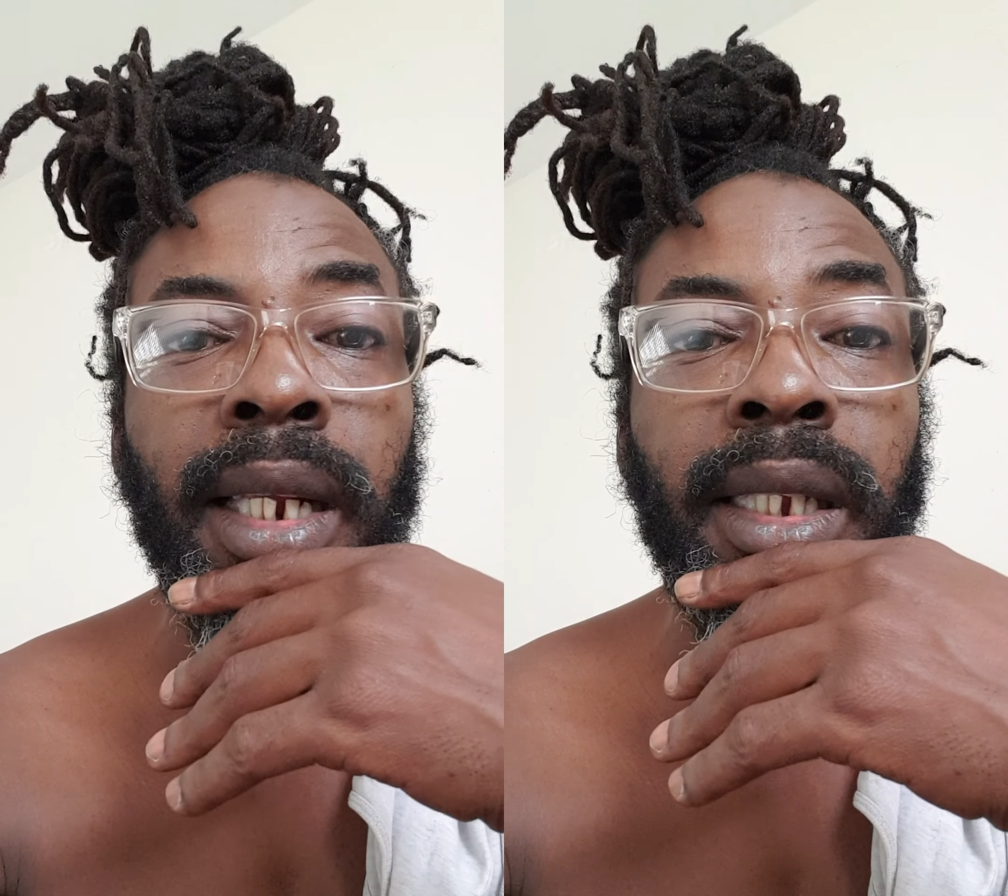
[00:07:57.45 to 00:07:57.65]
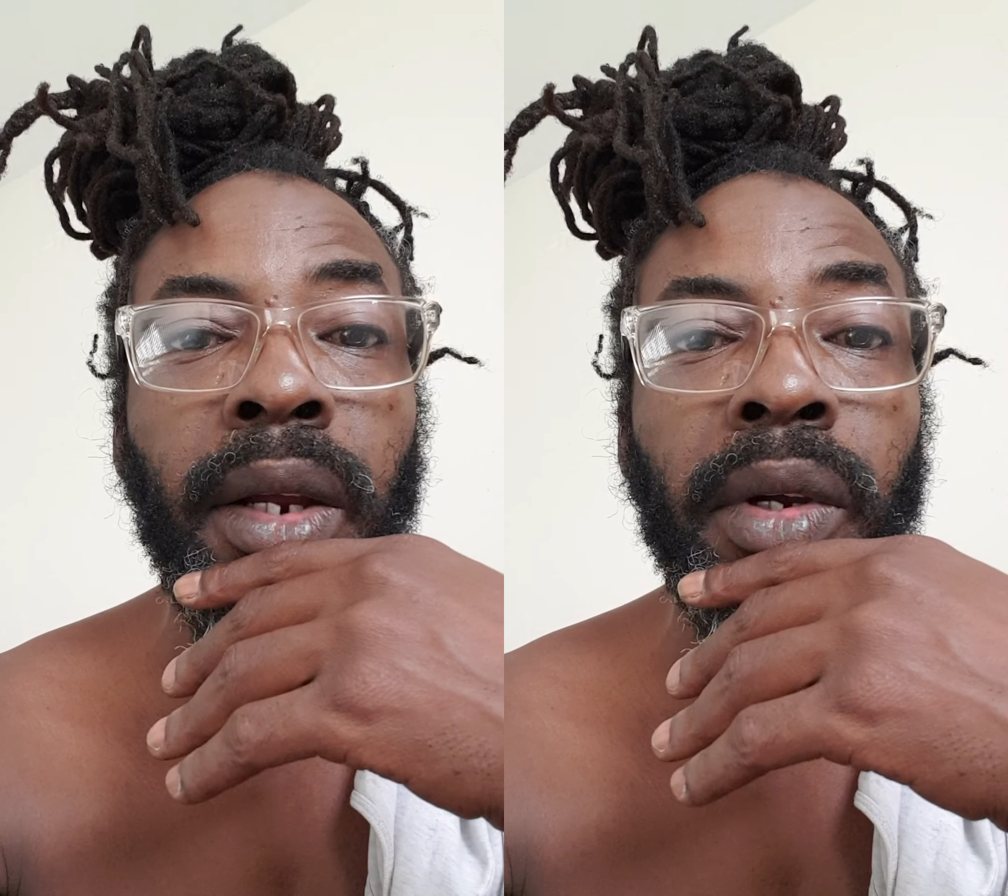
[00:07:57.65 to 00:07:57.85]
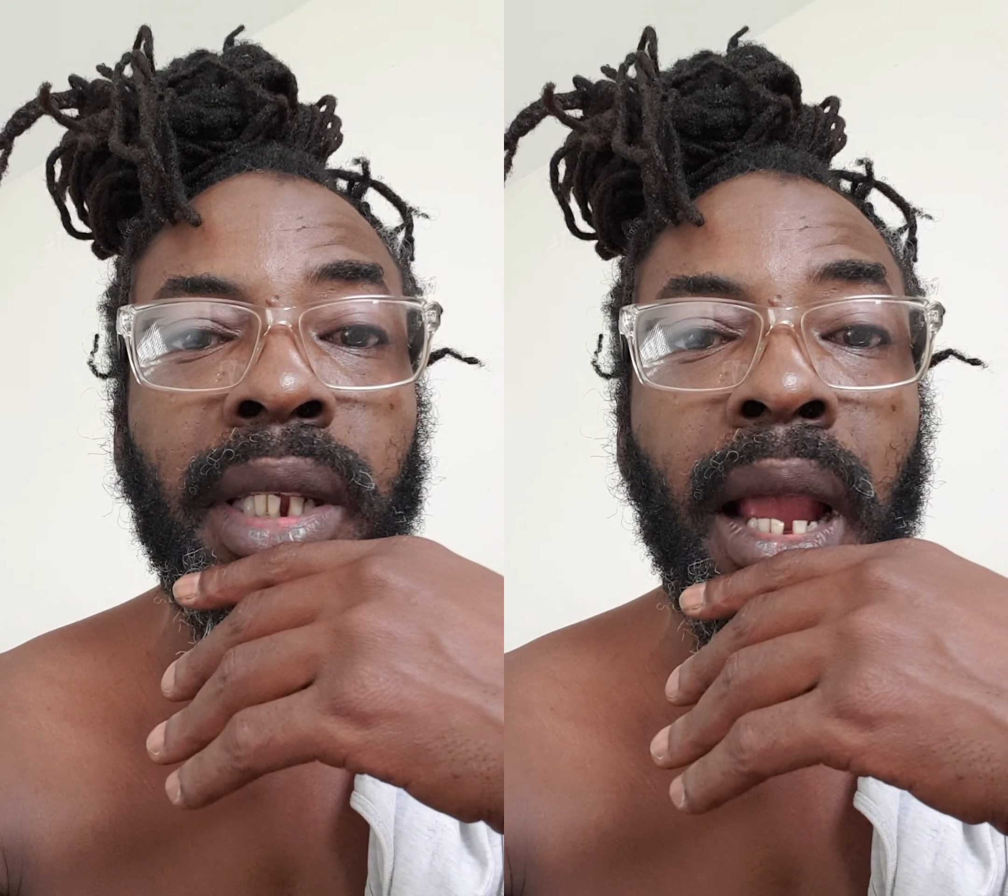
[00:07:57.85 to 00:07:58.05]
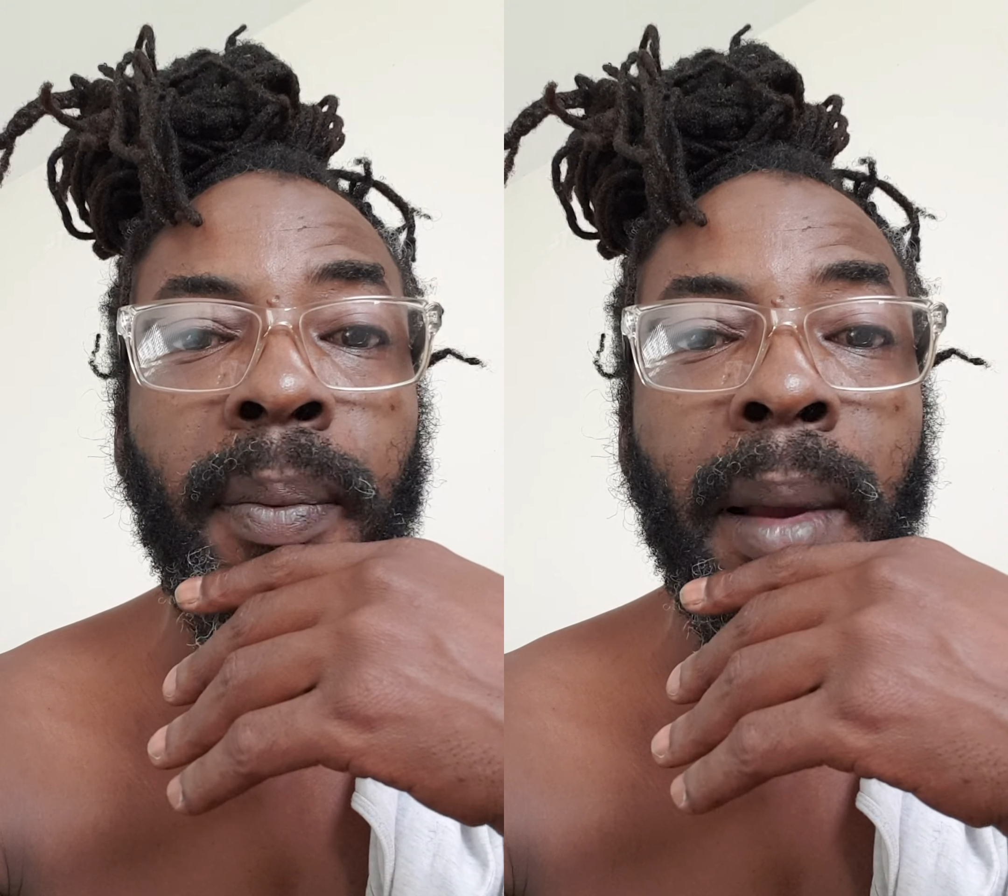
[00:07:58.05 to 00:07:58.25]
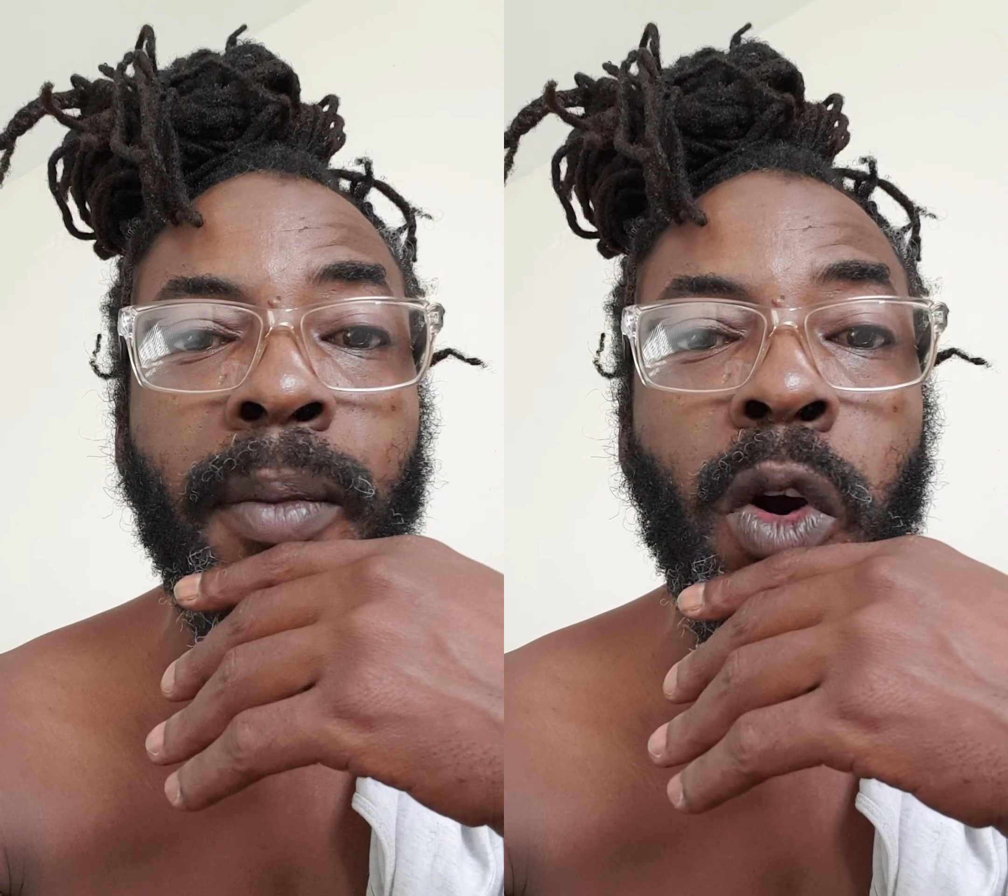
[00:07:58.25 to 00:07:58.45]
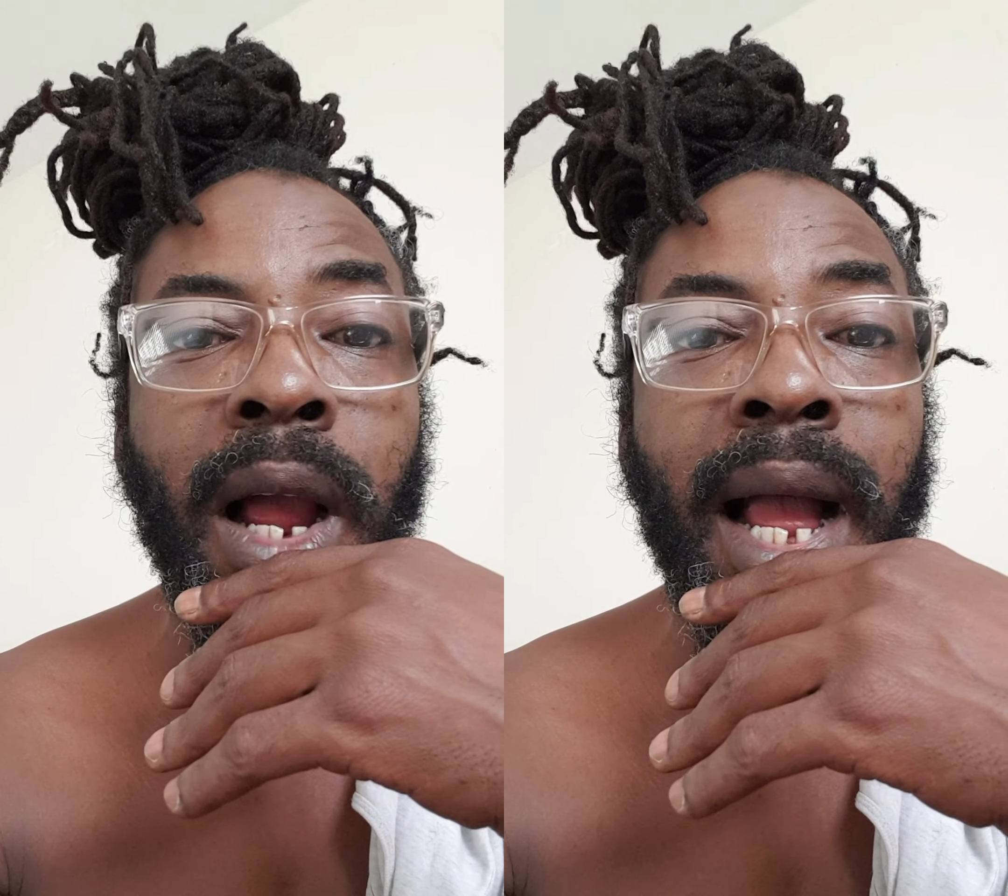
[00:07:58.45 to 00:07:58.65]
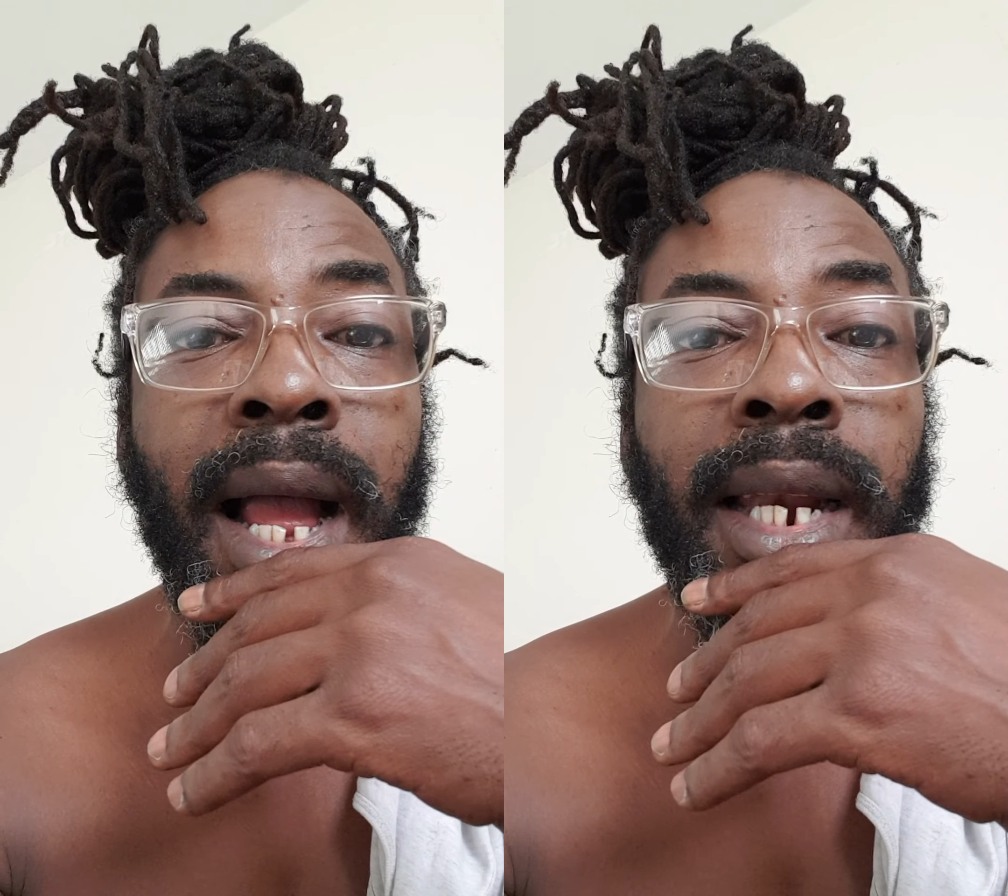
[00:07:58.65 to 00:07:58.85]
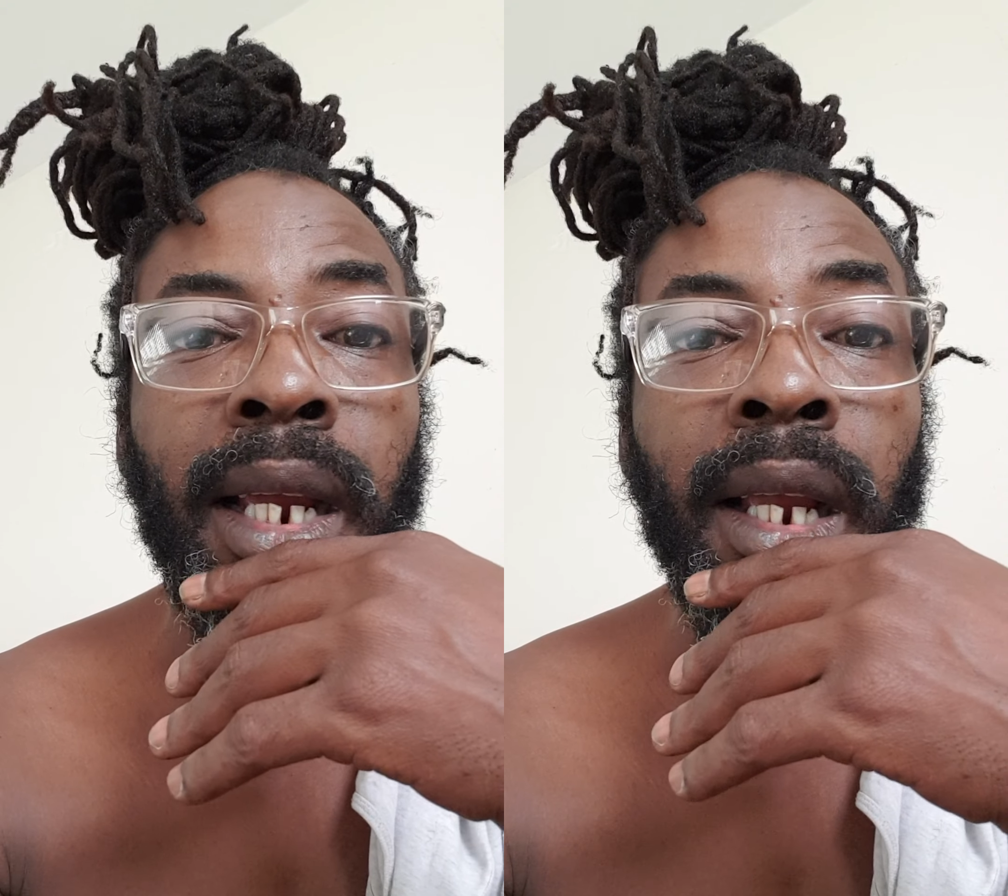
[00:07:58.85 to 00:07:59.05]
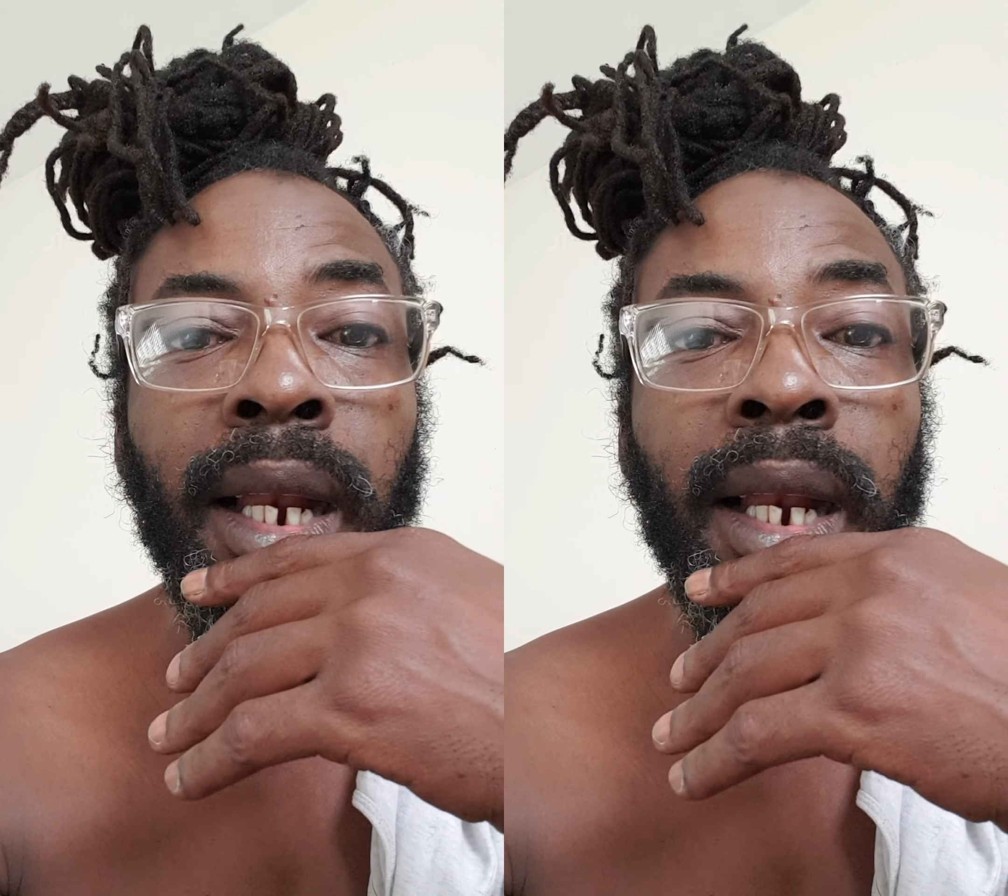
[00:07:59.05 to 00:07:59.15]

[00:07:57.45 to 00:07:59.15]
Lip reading: stereotype abroad.